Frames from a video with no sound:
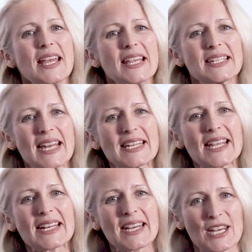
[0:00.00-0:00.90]
Setting
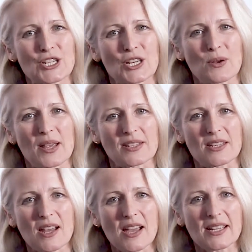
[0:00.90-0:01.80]
an issue as a
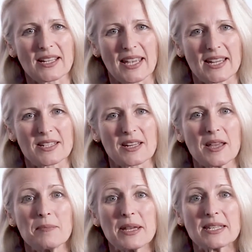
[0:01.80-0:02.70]
TIGERKIT
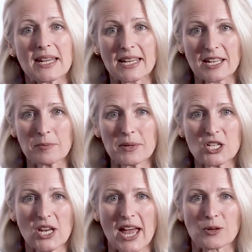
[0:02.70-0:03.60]
means it can be
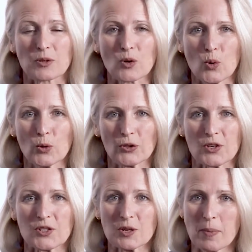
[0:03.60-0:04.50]
shared with
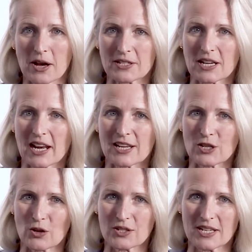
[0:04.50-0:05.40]
authors to personalise
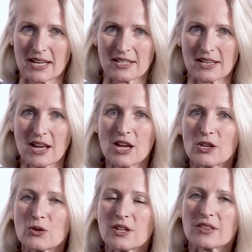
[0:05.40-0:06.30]
content
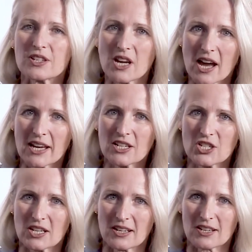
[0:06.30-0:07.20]
using the
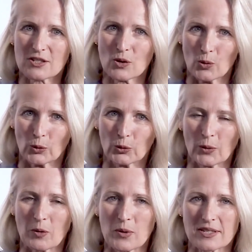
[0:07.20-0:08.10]
TIGERGenius
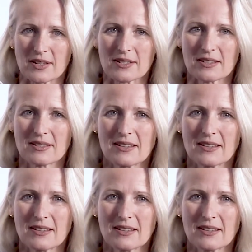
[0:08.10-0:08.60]
authoring wizard.